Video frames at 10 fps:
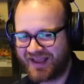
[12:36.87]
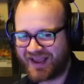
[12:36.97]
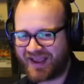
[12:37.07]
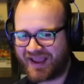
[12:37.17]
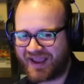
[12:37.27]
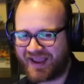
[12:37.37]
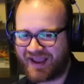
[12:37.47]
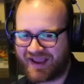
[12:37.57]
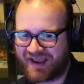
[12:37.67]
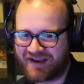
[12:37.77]

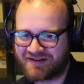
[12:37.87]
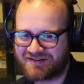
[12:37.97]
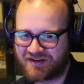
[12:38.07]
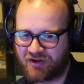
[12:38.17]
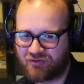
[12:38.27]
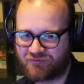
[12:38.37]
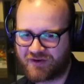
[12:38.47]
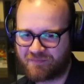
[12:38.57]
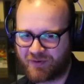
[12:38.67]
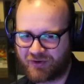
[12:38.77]
And a
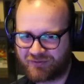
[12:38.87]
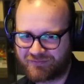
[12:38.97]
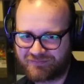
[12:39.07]
Nova to boot.